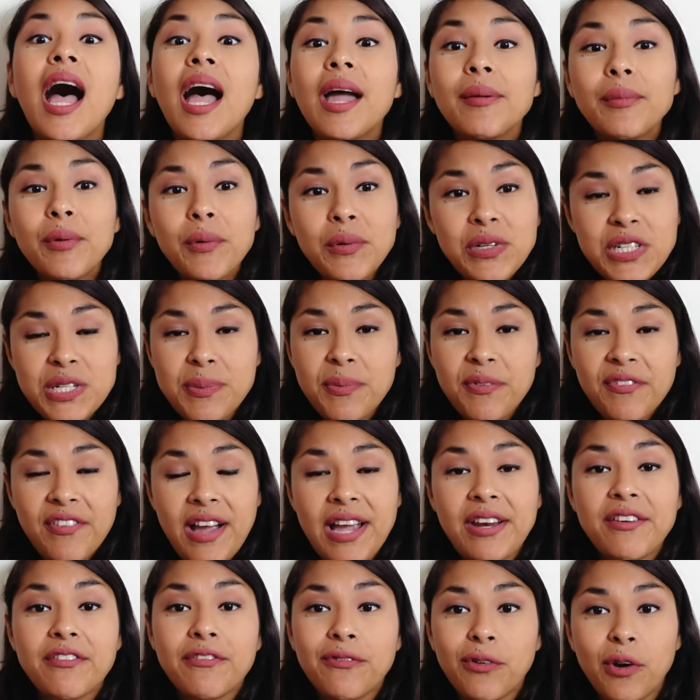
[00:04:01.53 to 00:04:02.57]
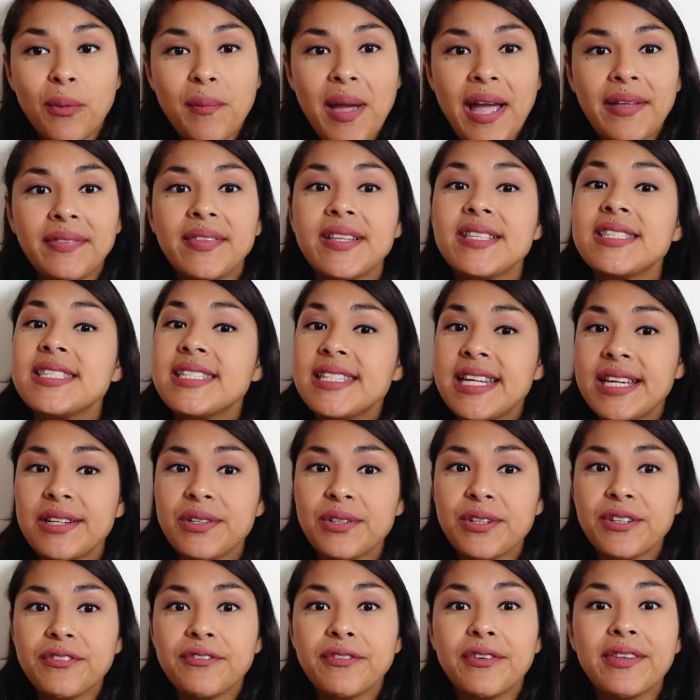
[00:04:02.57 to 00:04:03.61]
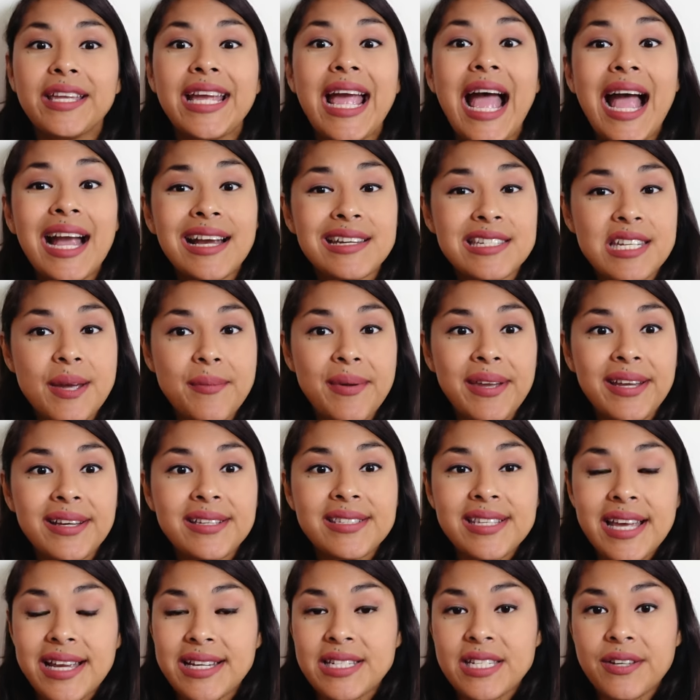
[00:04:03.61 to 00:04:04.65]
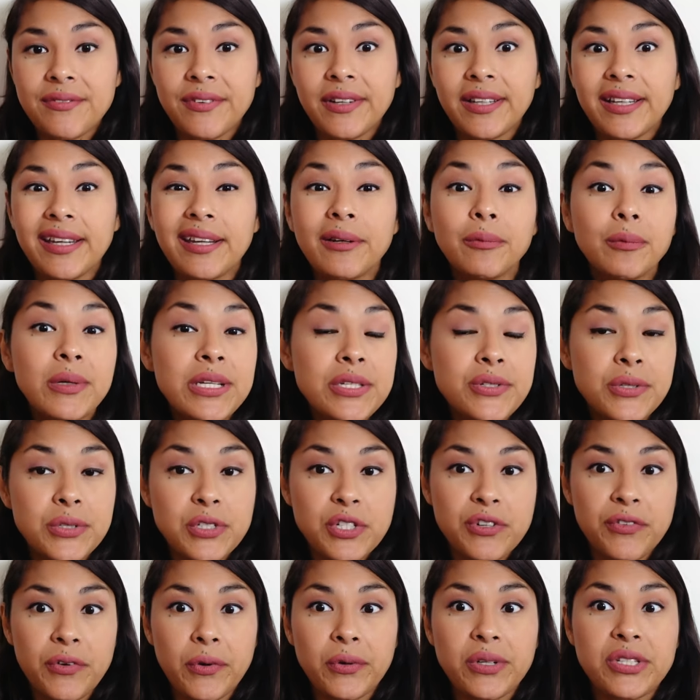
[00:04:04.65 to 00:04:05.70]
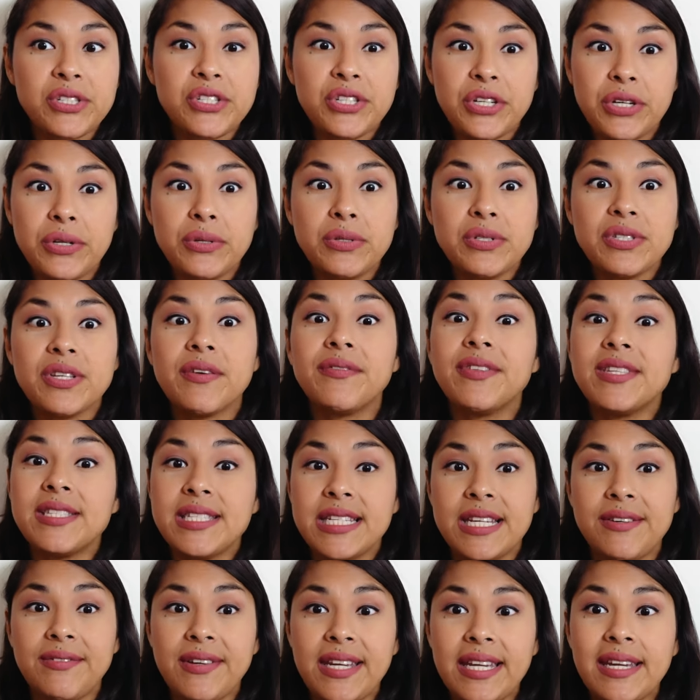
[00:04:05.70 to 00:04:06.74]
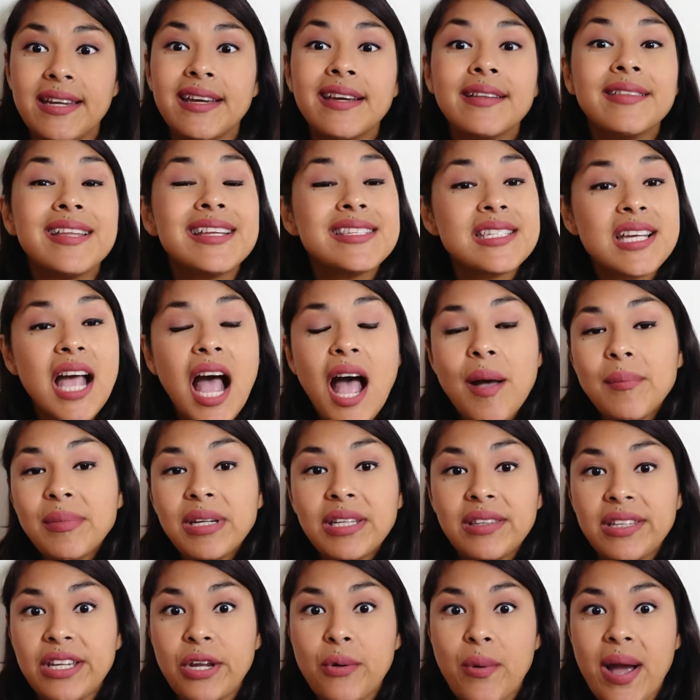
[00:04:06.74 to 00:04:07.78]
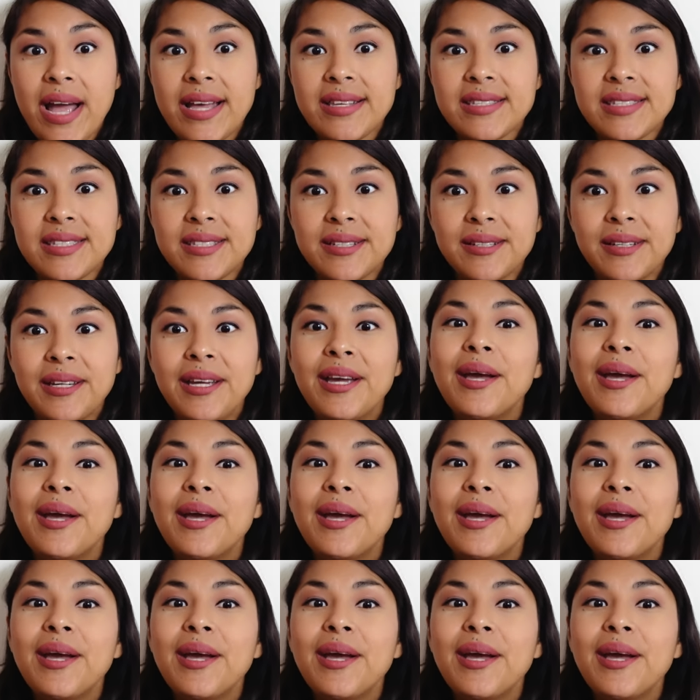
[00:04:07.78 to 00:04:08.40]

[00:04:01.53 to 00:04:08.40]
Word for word: I'm going to provide a format that's standard for the academic, scientific, and research-focused use of the CV that's common in the US.